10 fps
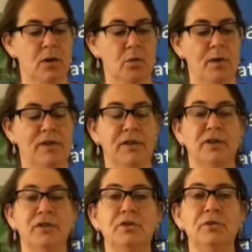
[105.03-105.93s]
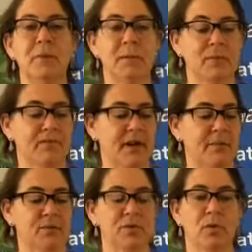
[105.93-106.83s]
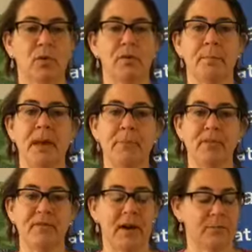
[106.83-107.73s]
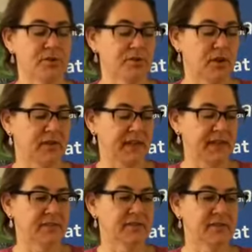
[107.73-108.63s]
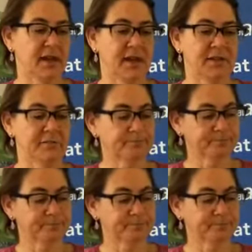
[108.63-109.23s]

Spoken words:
with newspaper fibers or paper fibers on the inside.